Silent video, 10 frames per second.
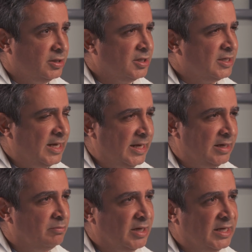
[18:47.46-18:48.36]
You
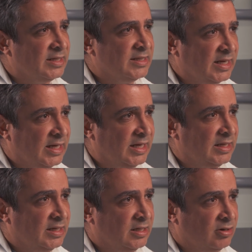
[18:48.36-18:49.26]
can't
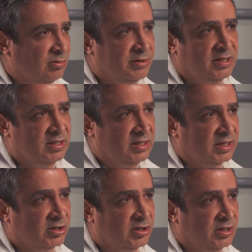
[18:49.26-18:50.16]
maintain an opiate
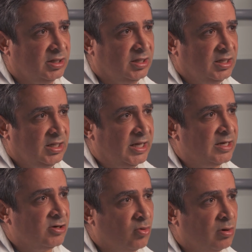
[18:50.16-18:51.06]
addiction
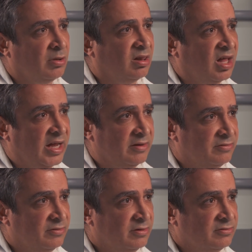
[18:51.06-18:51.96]
and a normal
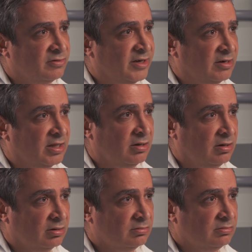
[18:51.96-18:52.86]
life for very
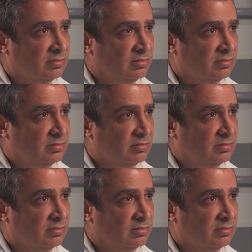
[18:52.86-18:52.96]
long.